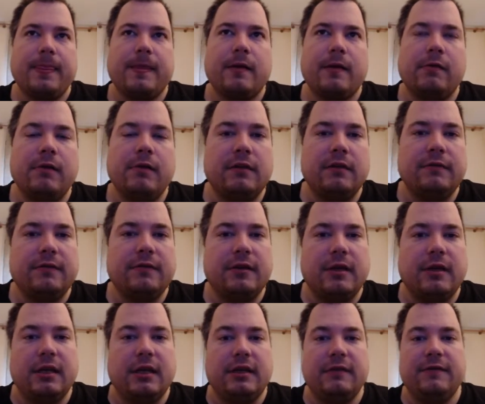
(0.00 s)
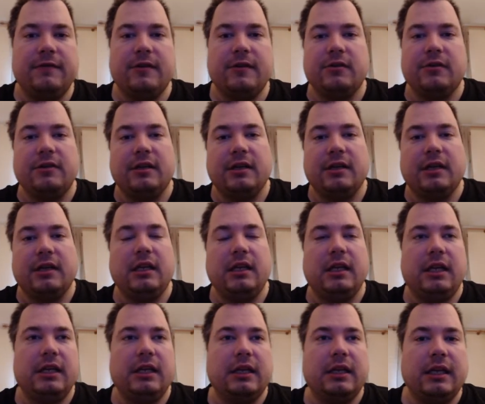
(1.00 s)
who have difficulty in
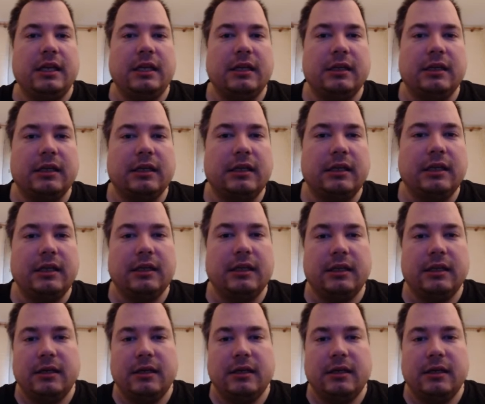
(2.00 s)
reading, they can really